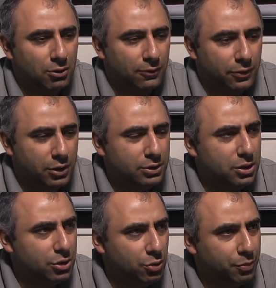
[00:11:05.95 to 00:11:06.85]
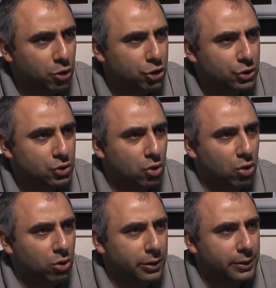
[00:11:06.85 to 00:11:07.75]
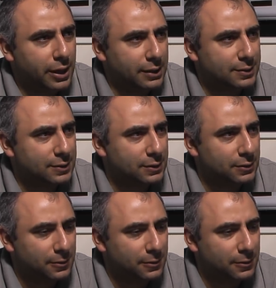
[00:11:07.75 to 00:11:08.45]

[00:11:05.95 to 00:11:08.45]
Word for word: Further you push, stronger it gets.